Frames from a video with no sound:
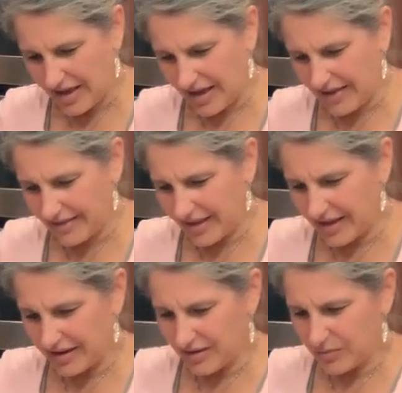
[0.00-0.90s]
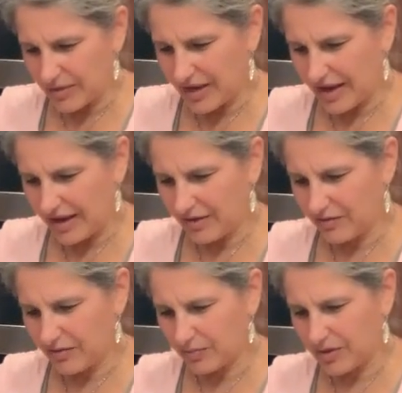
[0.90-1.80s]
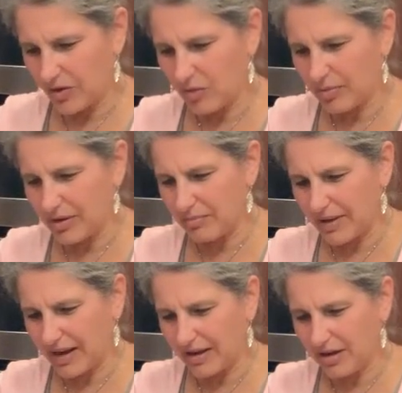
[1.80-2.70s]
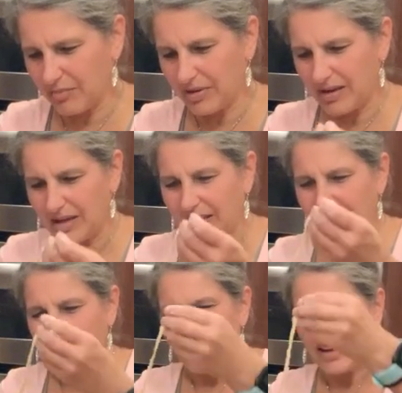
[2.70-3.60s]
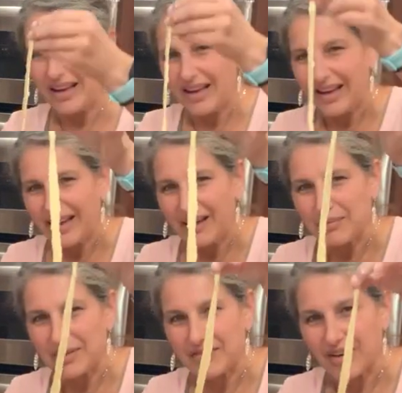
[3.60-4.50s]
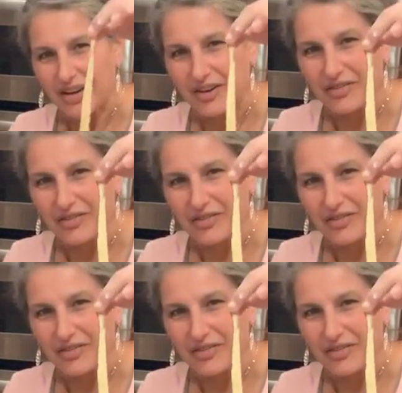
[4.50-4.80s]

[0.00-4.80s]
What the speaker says: And then we open it back up and we've got our